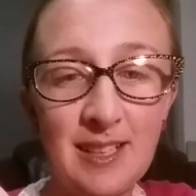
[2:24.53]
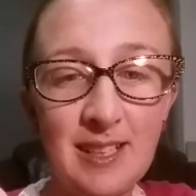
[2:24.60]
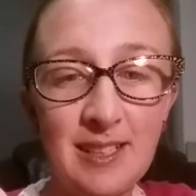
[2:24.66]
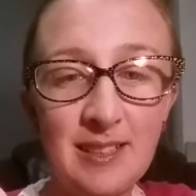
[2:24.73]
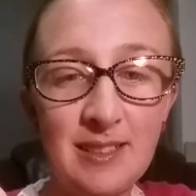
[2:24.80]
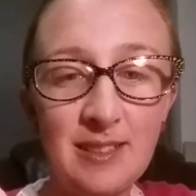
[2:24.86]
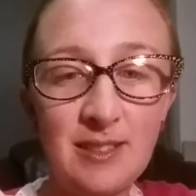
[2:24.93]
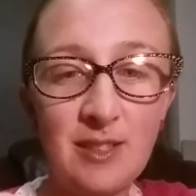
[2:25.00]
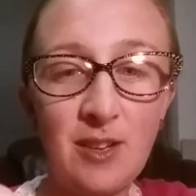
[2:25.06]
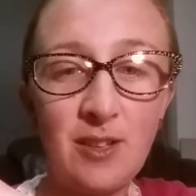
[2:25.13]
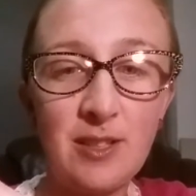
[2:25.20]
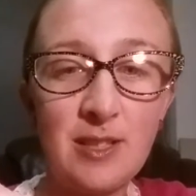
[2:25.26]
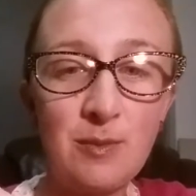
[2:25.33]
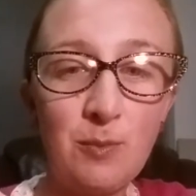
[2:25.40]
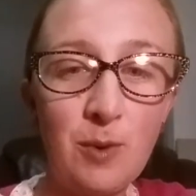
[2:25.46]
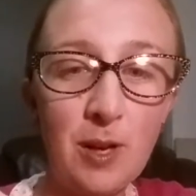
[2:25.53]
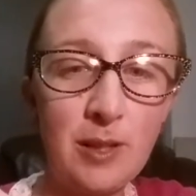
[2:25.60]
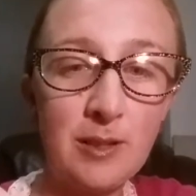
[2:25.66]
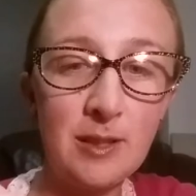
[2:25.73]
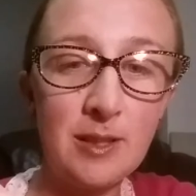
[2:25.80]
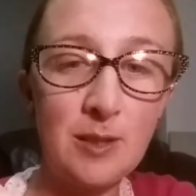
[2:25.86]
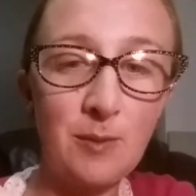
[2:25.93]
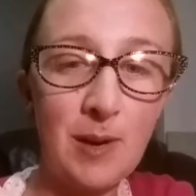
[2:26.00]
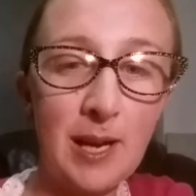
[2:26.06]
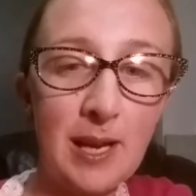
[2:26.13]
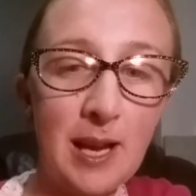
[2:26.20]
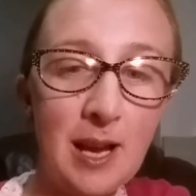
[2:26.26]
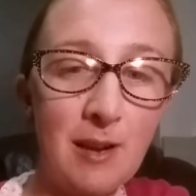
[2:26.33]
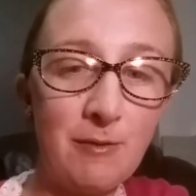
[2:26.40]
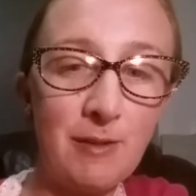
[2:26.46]
Okay, so it's worked its
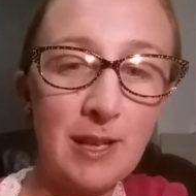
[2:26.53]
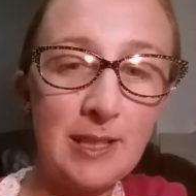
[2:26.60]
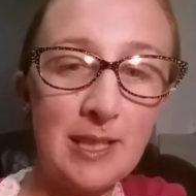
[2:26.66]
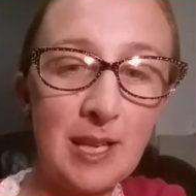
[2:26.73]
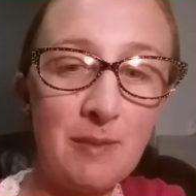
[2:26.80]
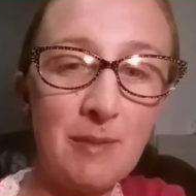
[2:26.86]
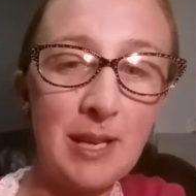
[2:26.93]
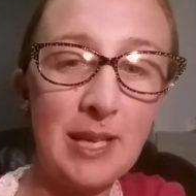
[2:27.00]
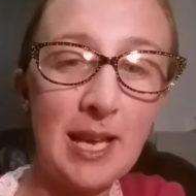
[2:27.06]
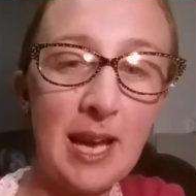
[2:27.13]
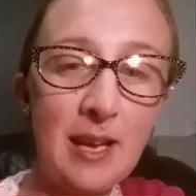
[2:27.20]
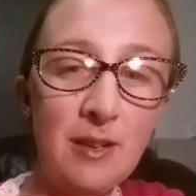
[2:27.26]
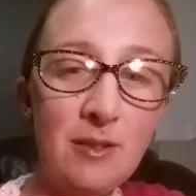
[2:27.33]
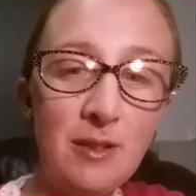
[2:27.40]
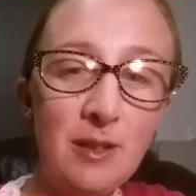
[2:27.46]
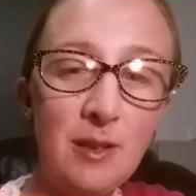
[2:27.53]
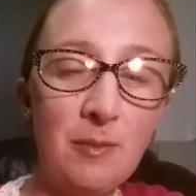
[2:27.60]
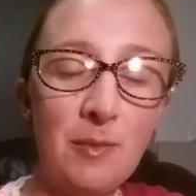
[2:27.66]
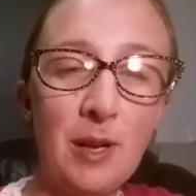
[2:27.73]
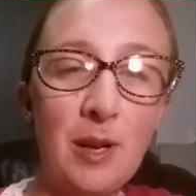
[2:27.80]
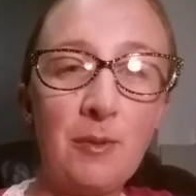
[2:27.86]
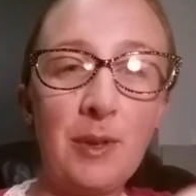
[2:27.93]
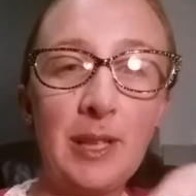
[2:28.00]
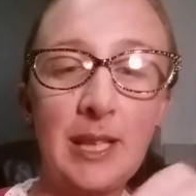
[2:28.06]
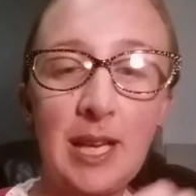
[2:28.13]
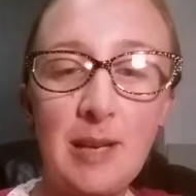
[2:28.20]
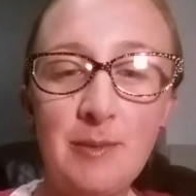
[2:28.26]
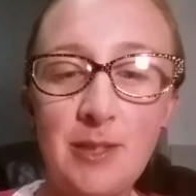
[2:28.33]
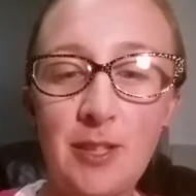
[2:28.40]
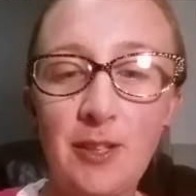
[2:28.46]
way halfway down my nail, but I want to
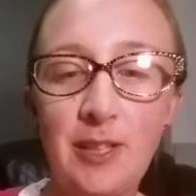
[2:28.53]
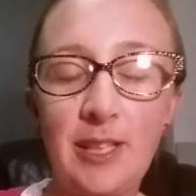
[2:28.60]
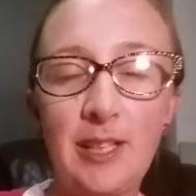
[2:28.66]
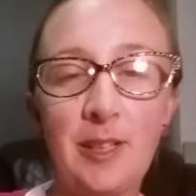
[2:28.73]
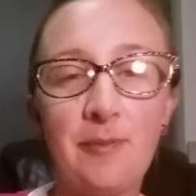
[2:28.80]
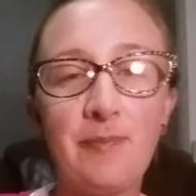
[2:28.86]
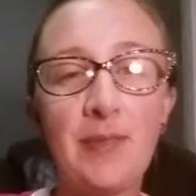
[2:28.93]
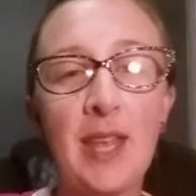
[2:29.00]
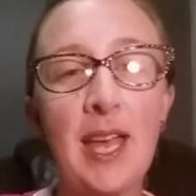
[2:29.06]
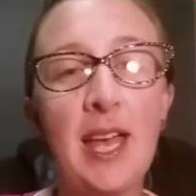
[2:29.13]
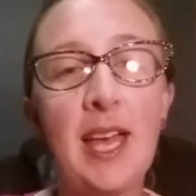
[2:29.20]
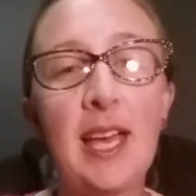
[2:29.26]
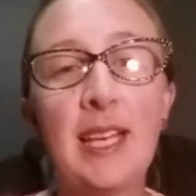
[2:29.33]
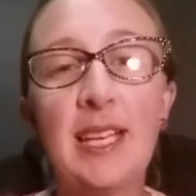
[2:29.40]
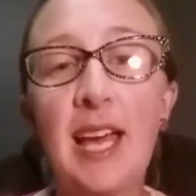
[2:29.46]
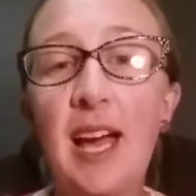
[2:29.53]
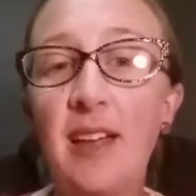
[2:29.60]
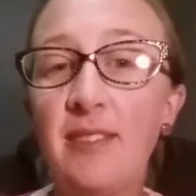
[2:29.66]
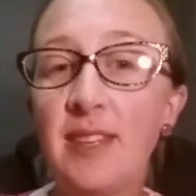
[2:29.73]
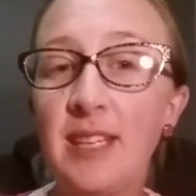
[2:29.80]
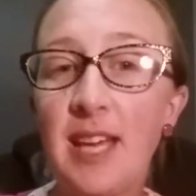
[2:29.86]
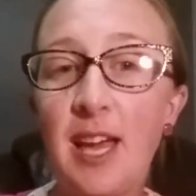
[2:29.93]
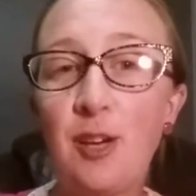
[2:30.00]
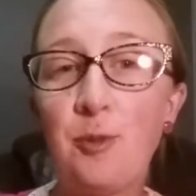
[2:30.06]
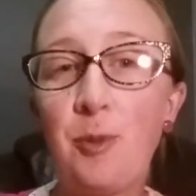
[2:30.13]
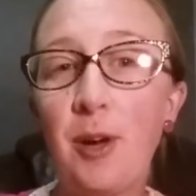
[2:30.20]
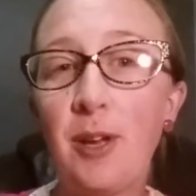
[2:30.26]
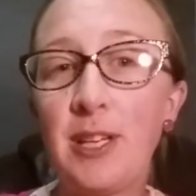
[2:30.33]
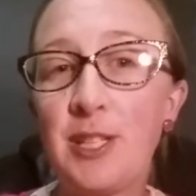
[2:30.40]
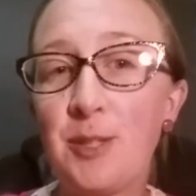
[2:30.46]
keep soaking it. Now, the nail
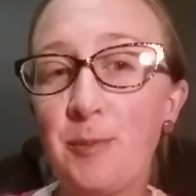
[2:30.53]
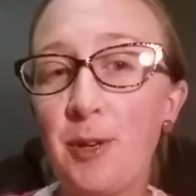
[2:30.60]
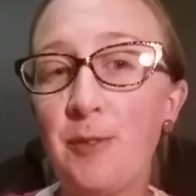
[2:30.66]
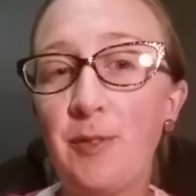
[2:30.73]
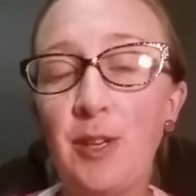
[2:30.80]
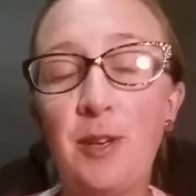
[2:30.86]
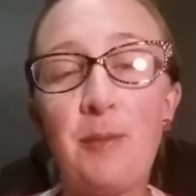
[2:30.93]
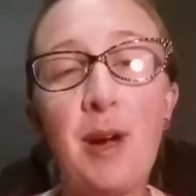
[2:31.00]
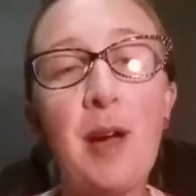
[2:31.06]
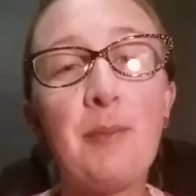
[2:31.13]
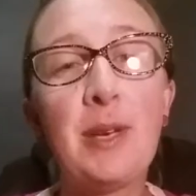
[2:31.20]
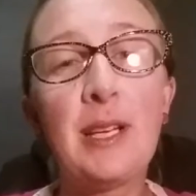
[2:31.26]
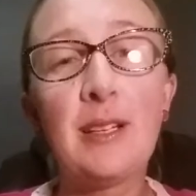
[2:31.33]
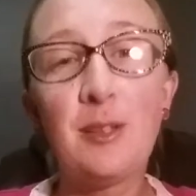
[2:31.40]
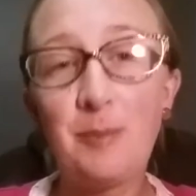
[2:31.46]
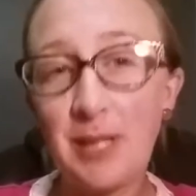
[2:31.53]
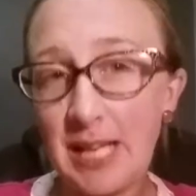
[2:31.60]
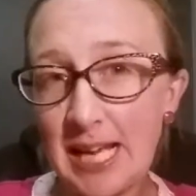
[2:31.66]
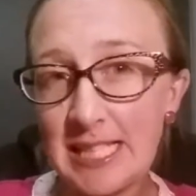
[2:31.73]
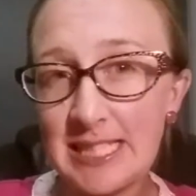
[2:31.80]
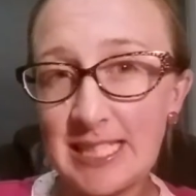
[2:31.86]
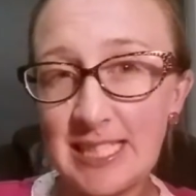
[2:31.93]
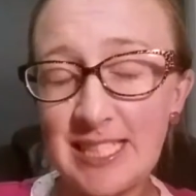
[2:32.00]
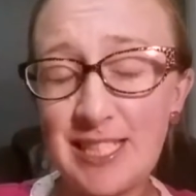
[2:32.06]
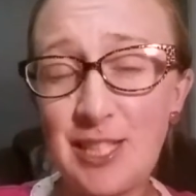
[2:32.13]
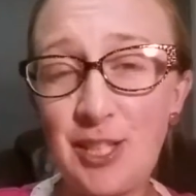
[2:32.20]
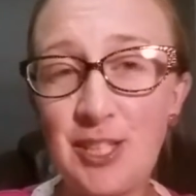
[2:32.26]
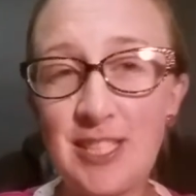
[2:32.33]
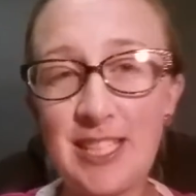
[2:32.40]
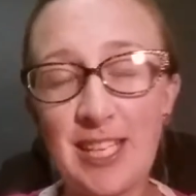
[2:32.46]
polish remover, you might be a little bit hesitant
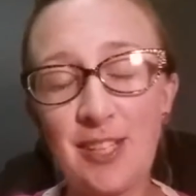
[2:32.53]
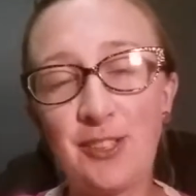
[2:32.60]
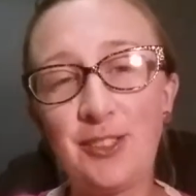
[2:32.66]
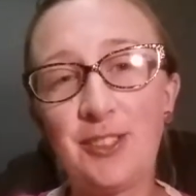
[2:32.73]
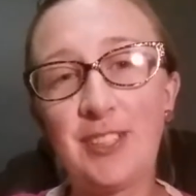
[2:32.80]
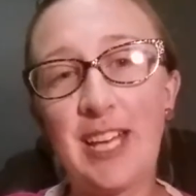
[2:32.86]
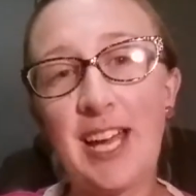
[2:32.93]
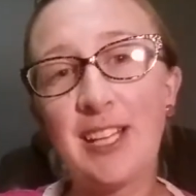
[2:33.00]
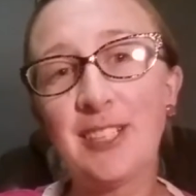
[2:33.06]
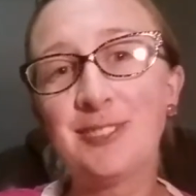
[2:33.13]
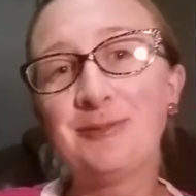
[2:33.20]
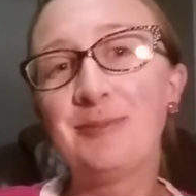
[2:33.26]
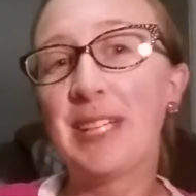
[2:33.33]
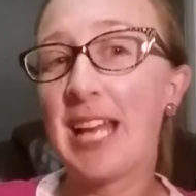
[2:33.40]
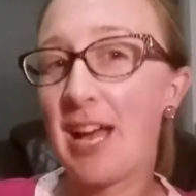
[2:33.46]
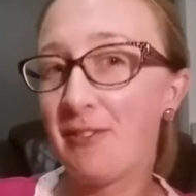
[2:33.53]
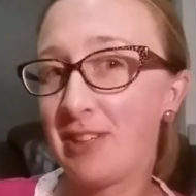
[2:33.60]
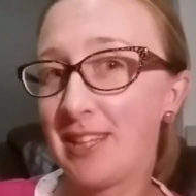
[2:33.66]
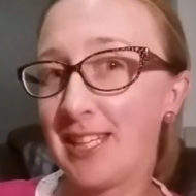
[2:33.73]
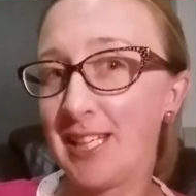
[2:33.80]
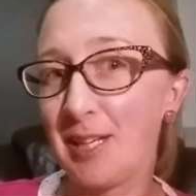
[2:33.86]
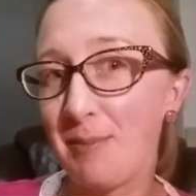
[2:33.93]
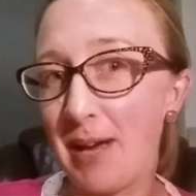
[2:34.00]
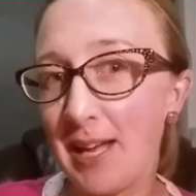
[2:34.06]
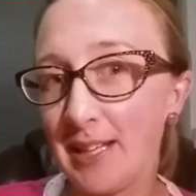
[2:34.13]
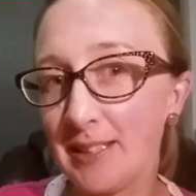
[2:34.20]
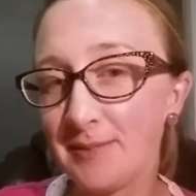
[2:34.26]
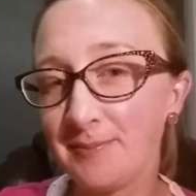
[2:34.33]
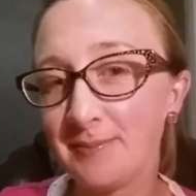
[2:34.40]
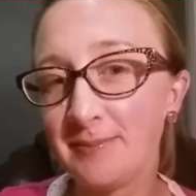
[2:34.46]
to use that on your nail, but have a think about
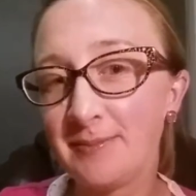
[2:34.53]
it.